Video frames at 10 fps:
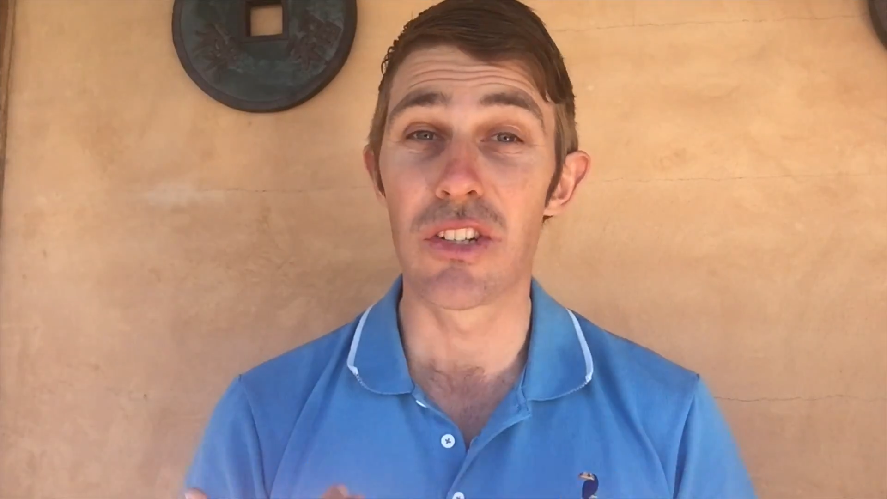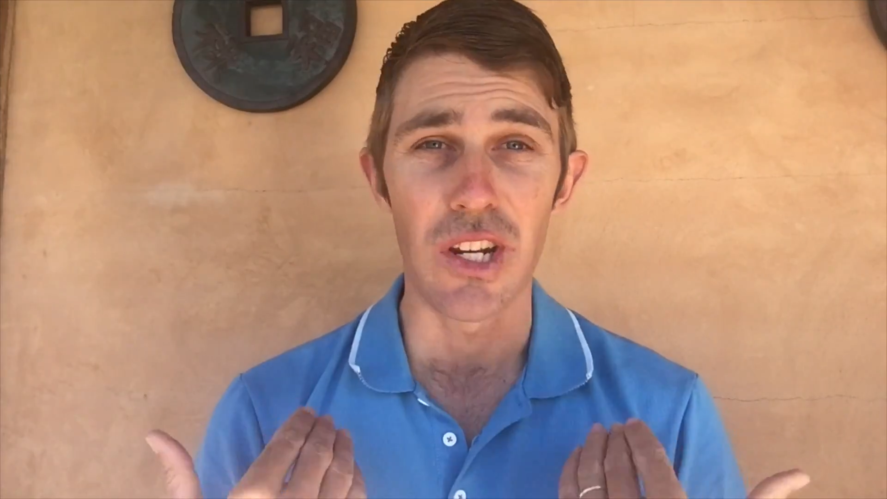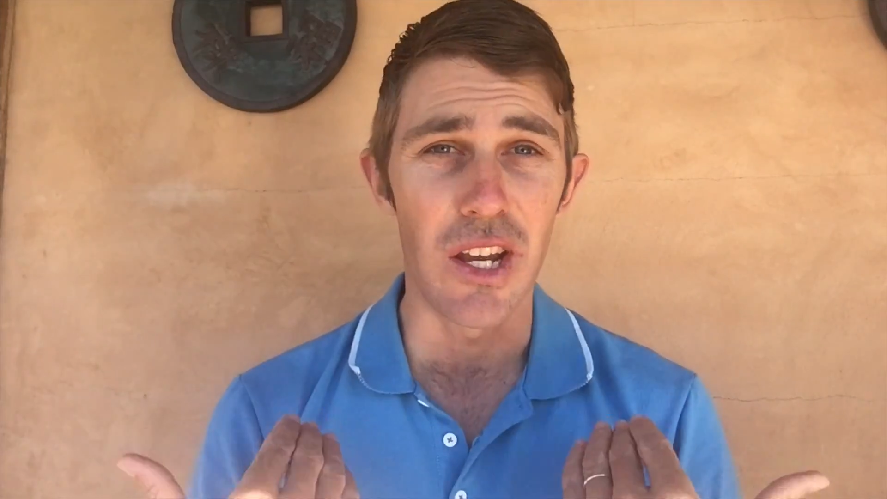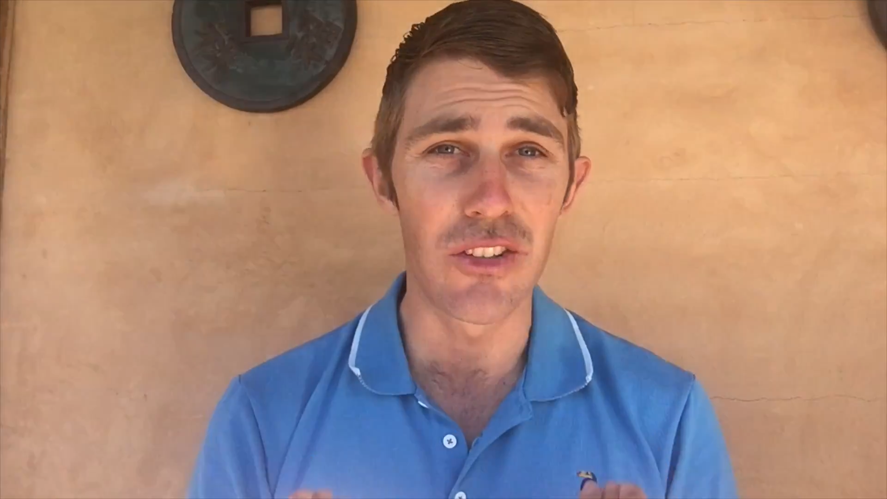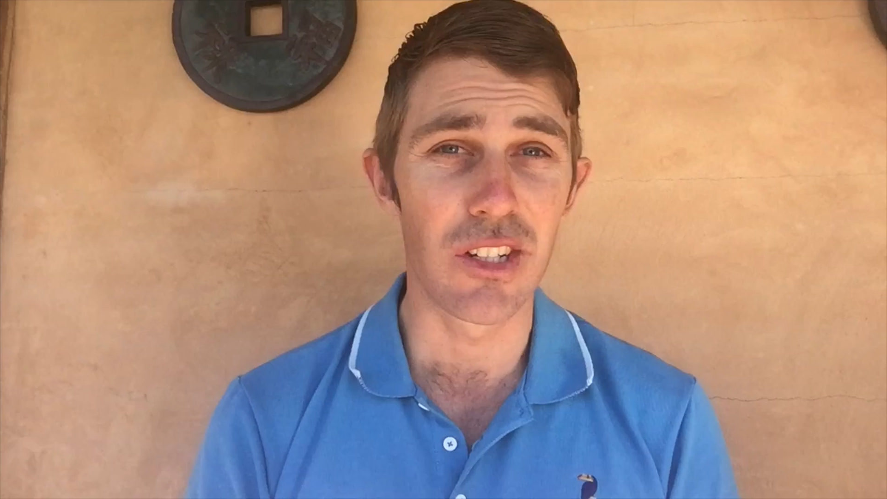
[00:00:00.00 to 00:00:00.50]

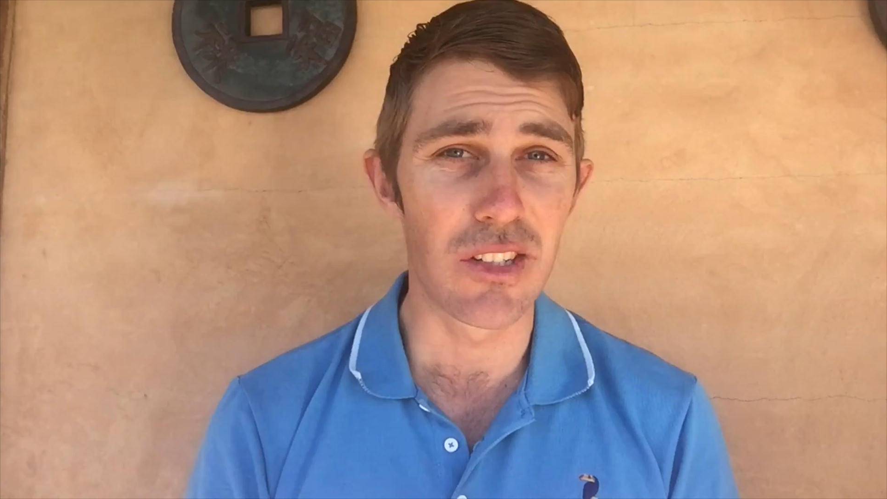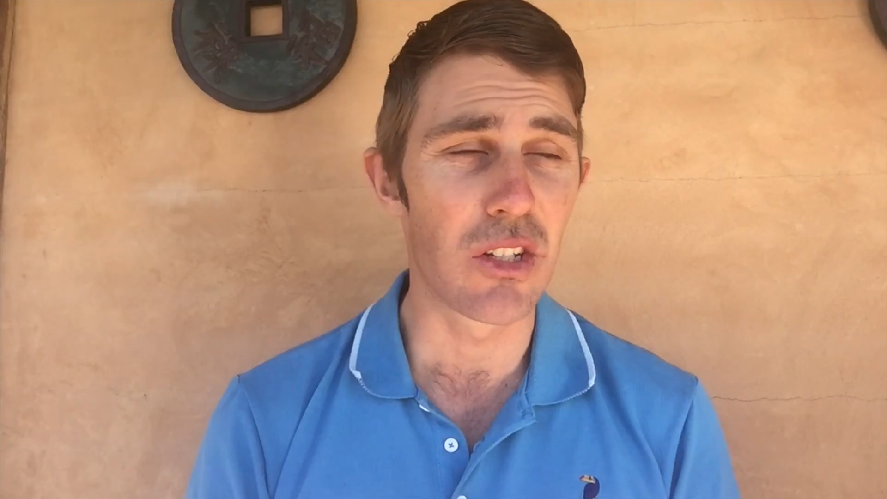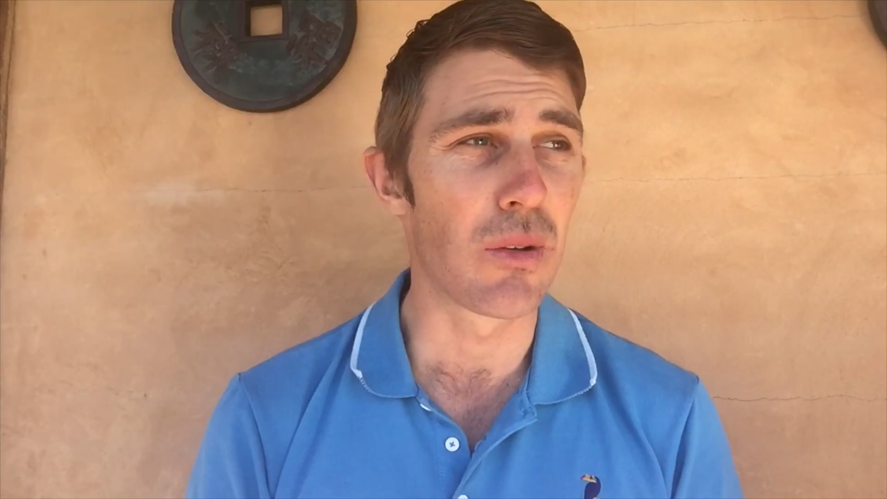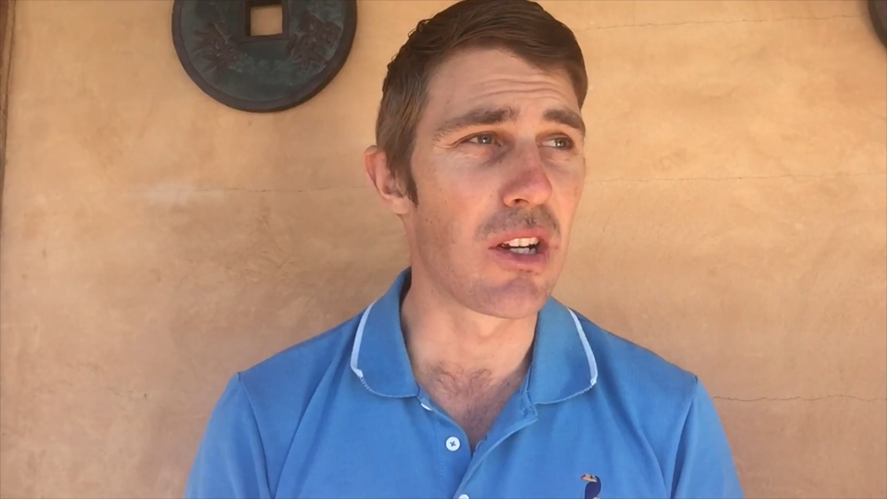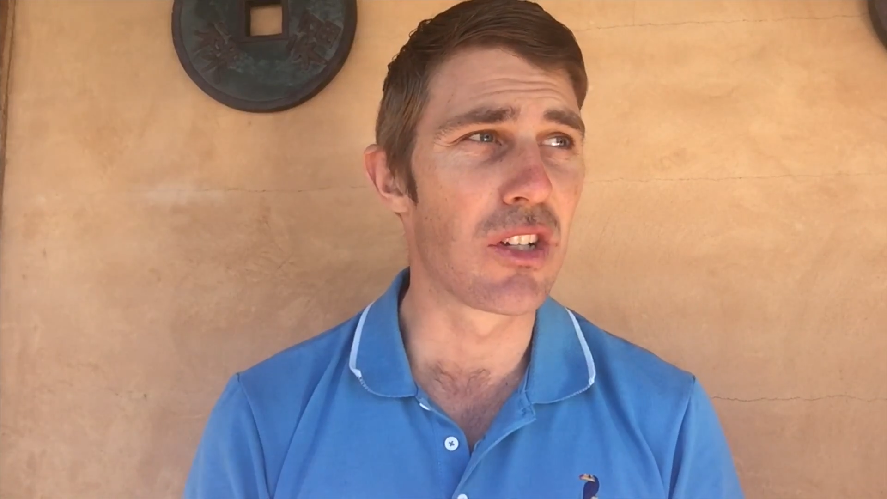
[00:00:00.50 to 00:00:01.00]
challenging
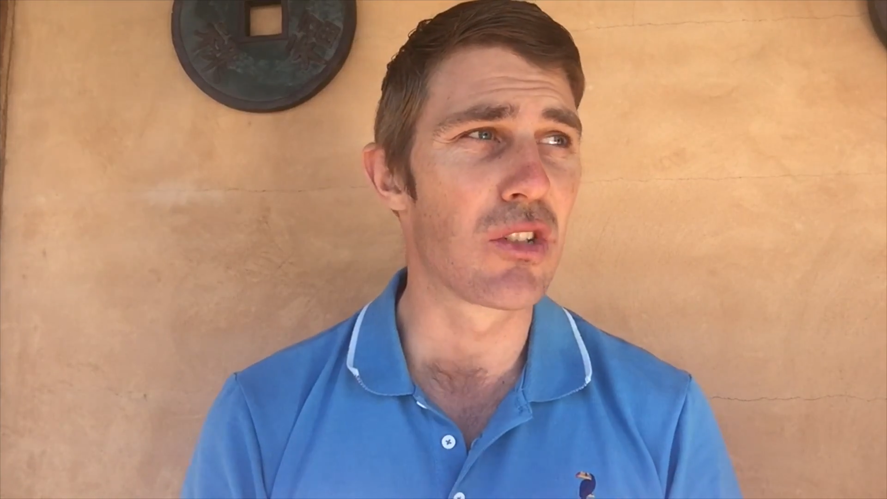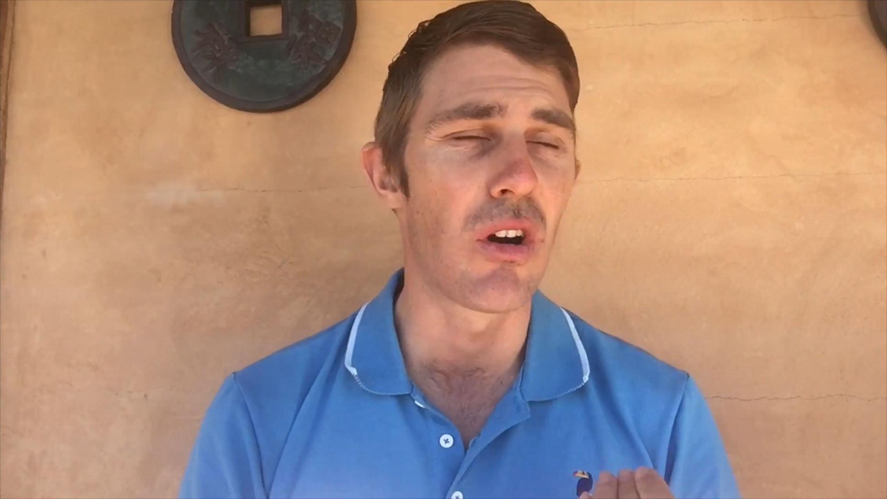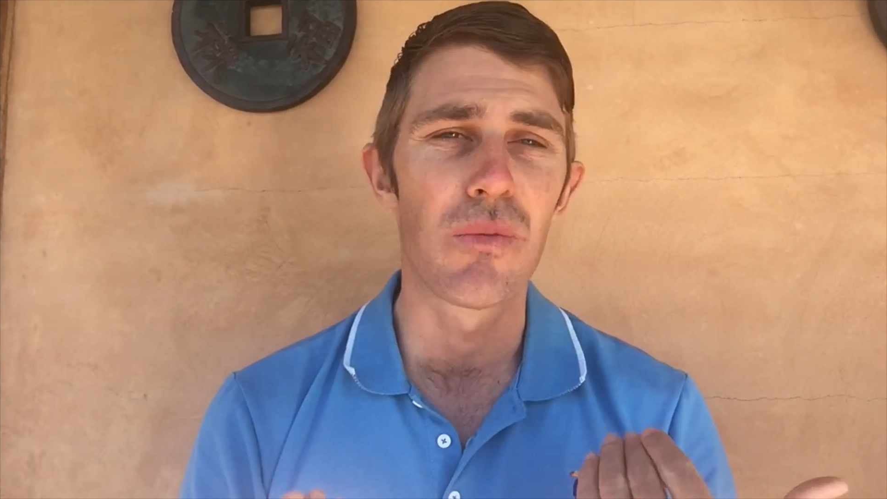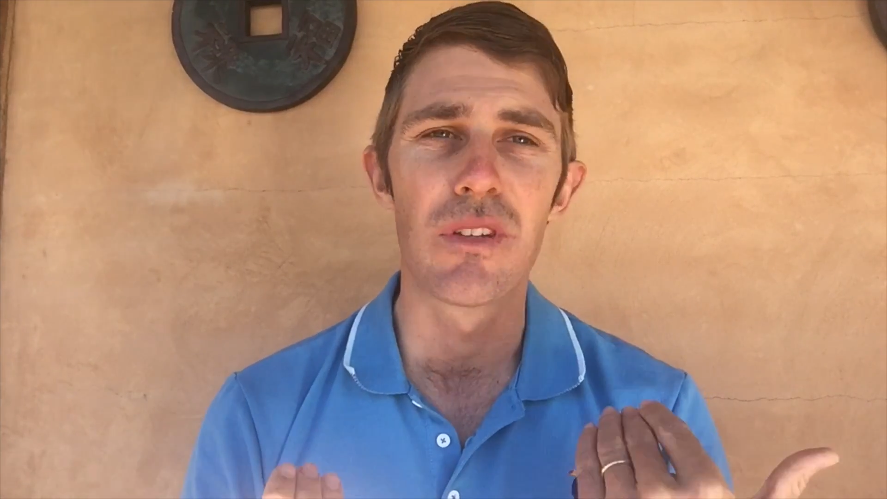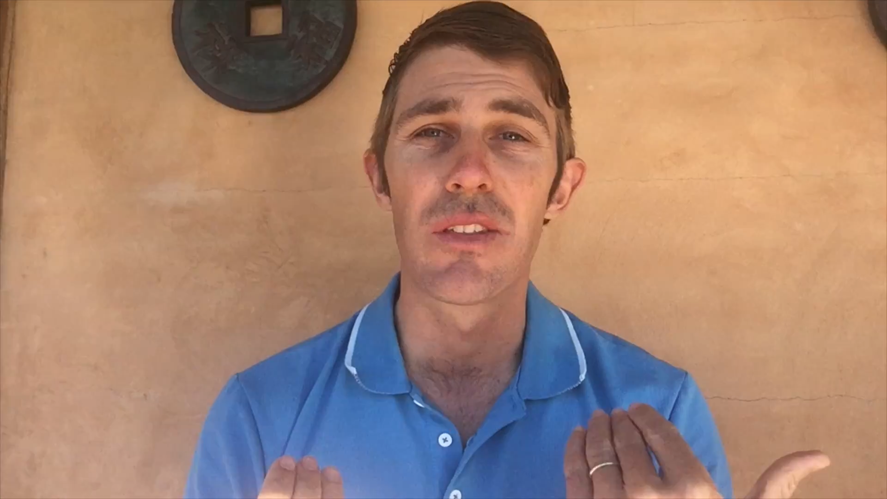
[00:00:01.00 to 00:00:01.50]
situations are often